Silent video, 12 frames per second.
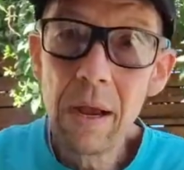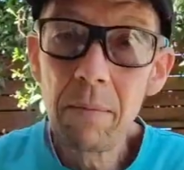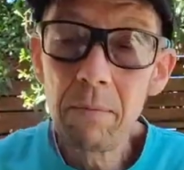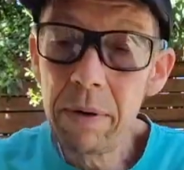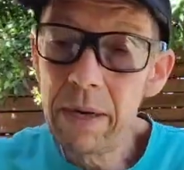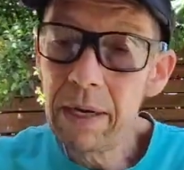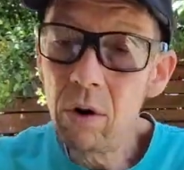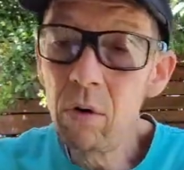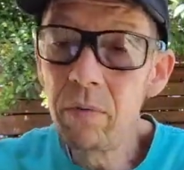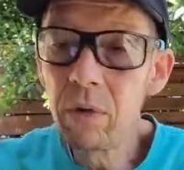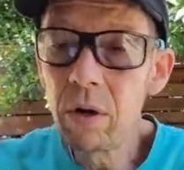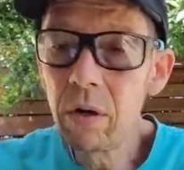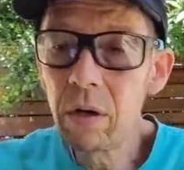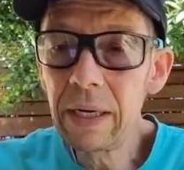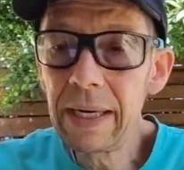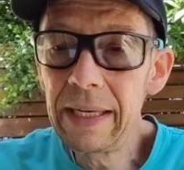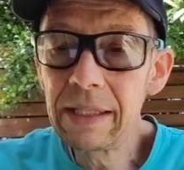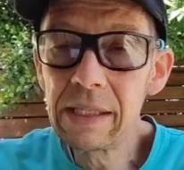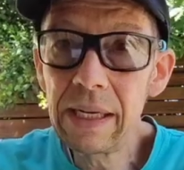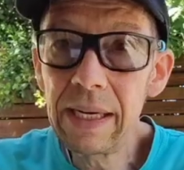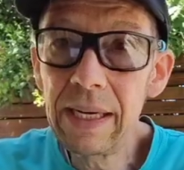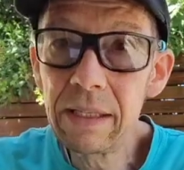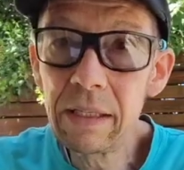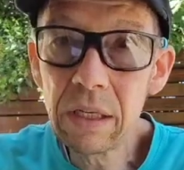But overall, it's
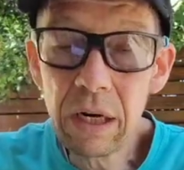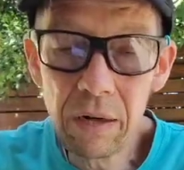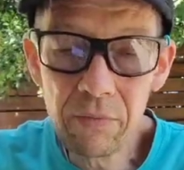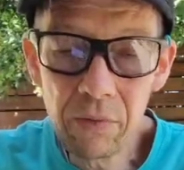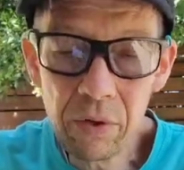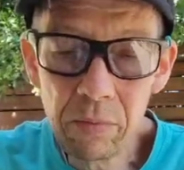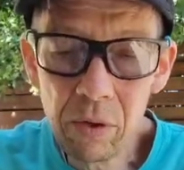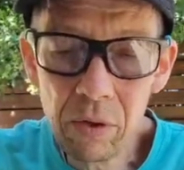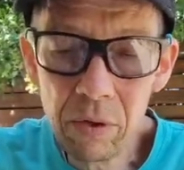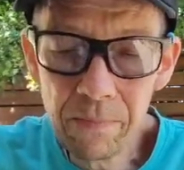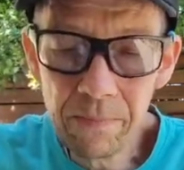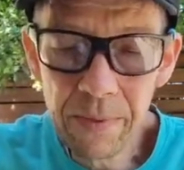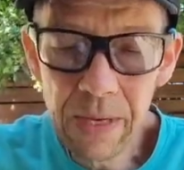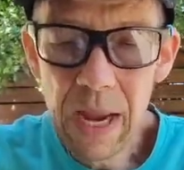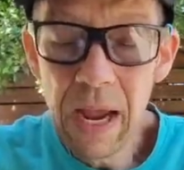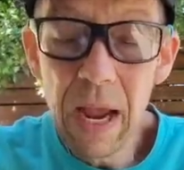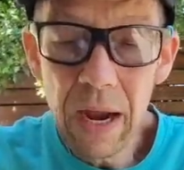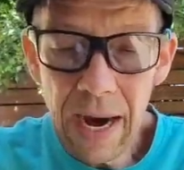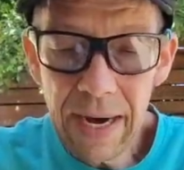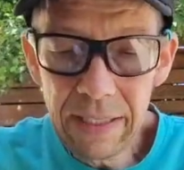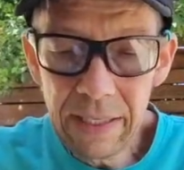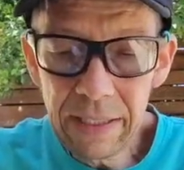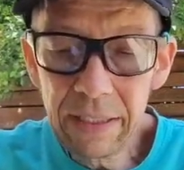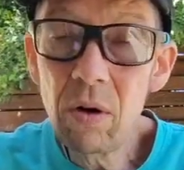comfortable. I
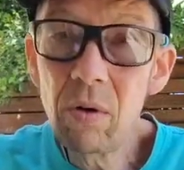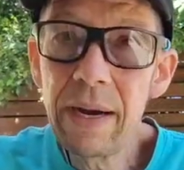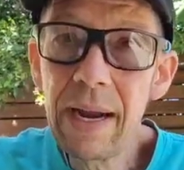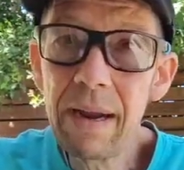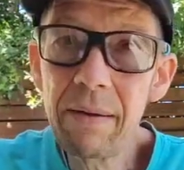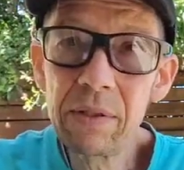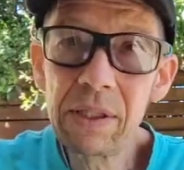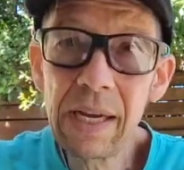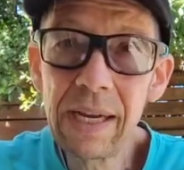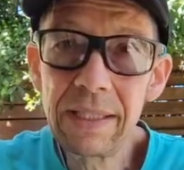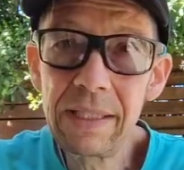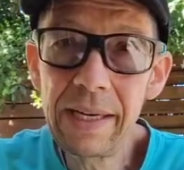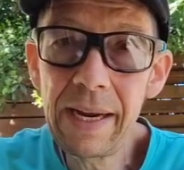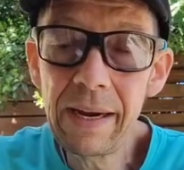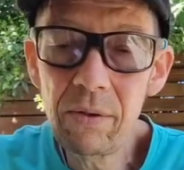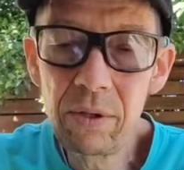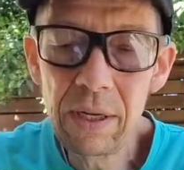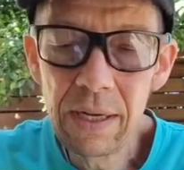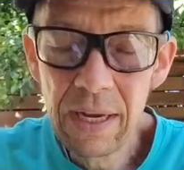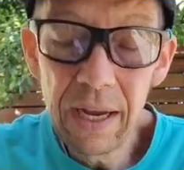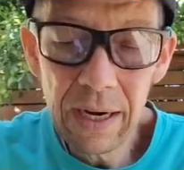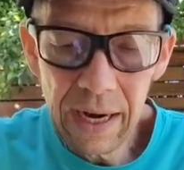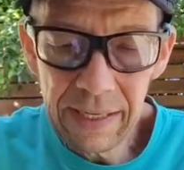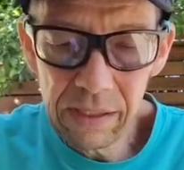did go a half a size down.
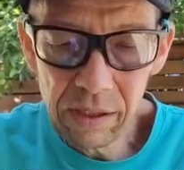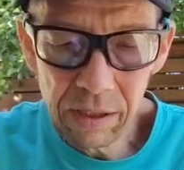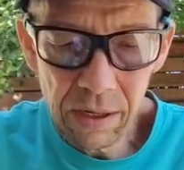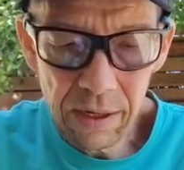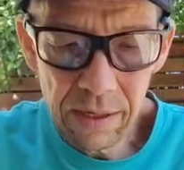I saw